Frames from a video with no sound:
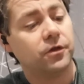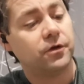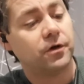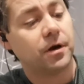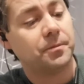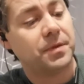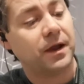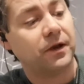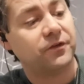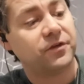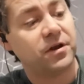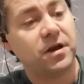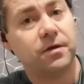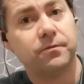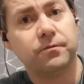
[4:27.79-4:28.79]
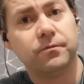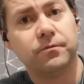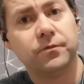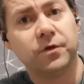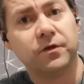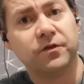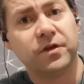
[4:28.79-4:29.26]
There are pellets in it,
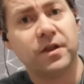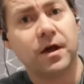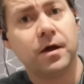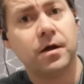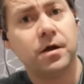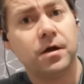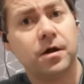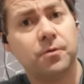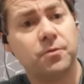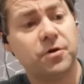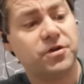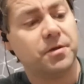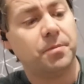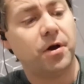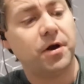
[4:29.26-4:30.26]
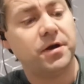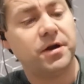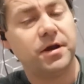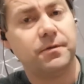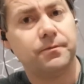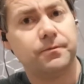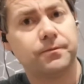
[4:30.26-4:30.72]
you can see that, and when you bind
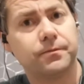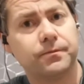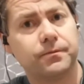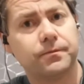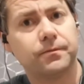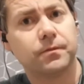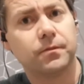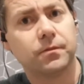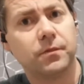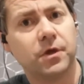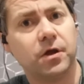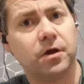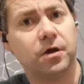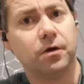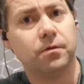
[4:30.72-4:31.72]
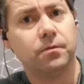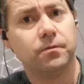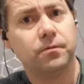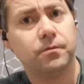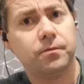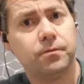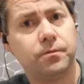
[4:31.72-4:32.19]
it, there you go,
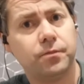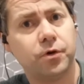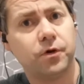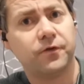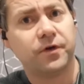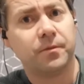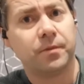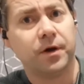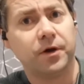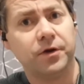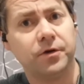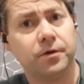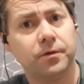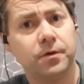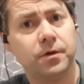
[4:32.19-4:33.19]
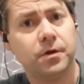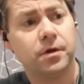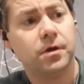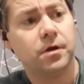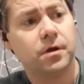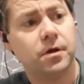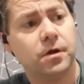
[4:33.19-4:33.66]
perfect bind,
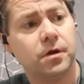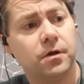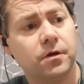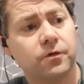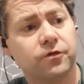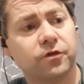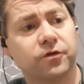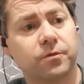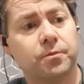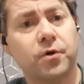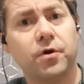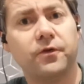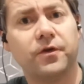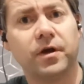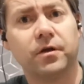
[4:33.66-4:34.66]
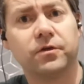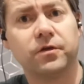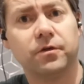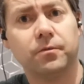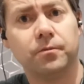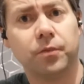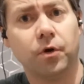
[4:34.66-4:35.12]
just a perfect
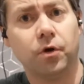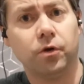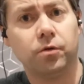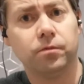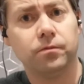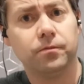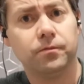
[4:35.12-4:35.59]
ball,